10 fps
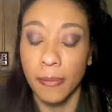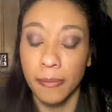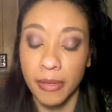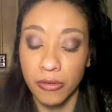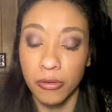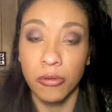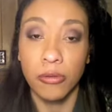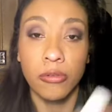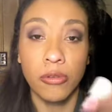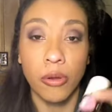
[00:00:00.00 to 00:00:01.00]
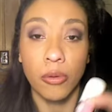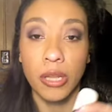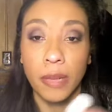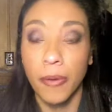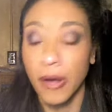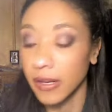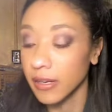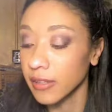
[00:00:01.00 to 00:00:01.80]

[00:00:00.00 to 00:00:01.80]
because you use so little product.